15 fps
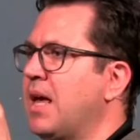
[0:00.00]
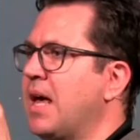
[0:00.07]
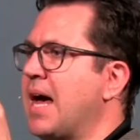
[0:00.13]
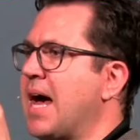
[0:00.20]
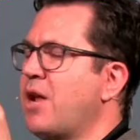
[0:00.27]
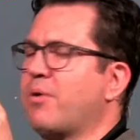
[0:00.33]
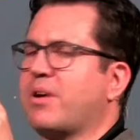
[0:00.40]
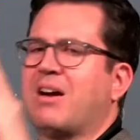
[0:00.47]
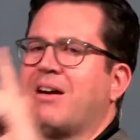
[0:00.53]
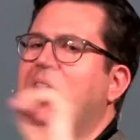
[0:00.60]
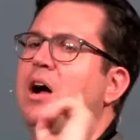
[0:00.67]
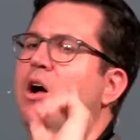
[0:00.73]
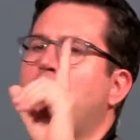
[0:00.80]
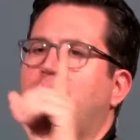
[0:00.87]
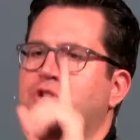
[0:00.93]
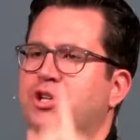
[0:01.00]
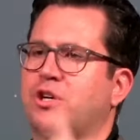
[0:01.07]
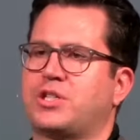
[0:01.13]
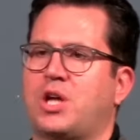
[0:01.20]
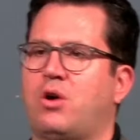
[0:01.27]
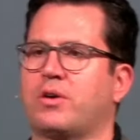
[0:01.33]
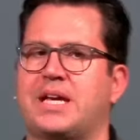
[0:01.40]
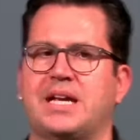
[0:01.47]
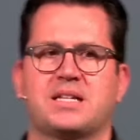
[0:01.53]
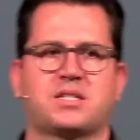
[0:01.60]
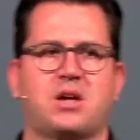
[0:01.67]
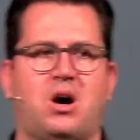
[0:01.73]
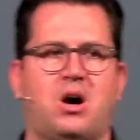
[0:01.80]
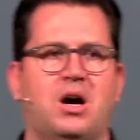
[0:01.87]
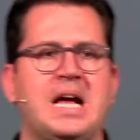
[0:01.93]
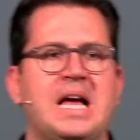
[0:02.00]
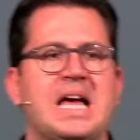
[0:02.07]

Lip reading: I don't care how old your adult kids are.